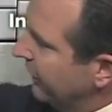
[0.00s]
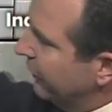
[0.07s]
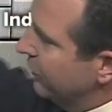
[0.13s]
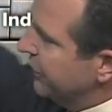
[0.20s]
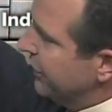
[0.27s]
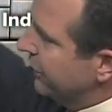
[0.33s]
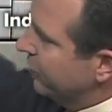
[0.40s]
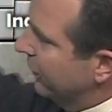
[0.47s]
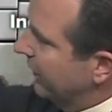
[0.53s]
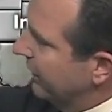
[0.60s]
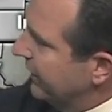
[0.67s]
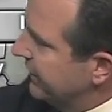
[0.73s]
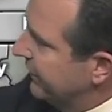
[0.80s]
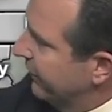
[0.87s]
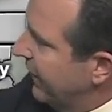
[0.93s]
through central
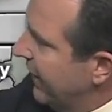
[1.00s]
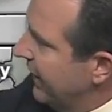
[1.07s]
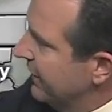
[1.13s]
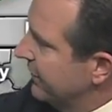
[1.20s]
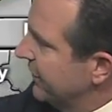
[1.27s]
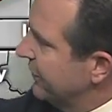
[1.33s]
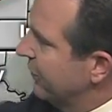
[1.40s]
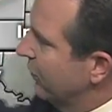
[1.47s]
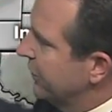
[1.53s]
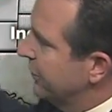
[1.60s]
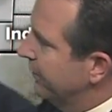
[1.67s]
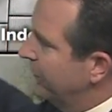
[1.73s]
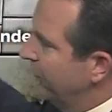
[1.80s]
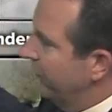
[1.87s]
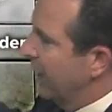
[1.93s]
areas of Kansas. So as we
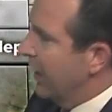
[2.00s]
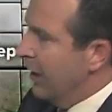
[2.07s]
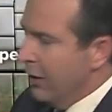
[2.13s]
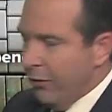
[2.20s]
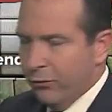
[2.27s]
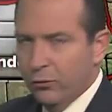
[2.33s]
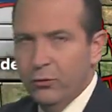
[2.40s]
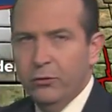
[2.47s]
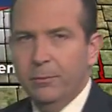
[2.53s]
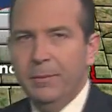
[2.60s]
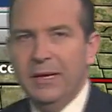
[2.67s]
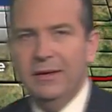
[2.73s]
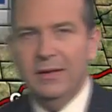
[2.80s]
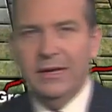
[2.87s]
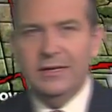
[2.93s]
move through the
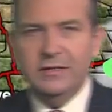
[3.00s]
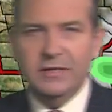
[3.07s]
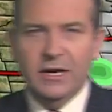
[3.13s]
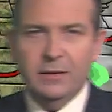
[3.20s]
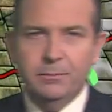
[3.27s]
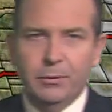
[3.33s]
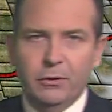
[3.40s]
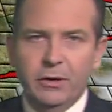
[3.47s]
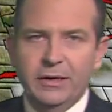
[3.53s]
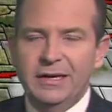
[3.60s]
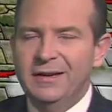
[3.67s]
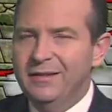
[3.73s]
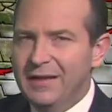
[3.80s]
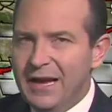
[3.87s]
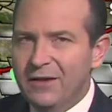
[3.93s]
midday time period
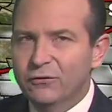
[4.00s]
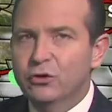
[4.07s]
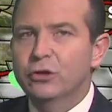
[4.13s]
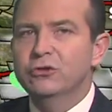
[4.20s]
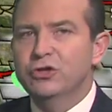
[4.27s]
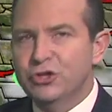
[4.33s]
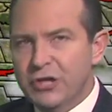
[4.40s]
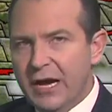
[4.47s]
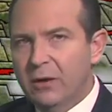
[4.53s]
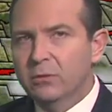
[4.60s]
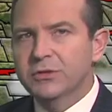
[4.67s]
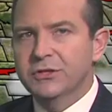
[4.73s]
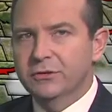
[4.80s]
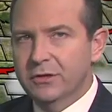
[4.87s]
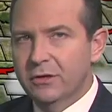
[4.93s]
into the afternoon,
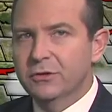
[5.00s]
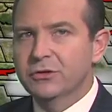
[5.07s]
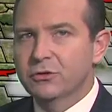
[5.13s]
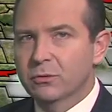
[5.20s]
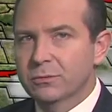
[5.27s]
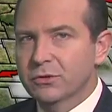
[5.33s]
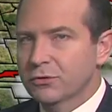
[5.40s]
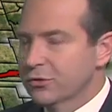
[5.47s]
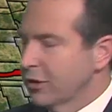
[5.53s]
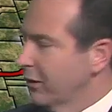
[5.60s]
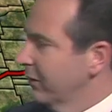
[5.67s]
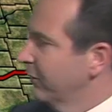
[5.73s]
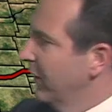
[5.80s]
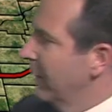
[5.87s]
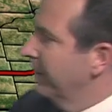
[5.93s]
showers and thunderstorms will start
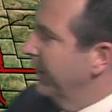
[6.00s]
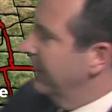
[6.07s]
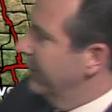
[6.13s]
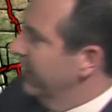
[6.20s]
developing developing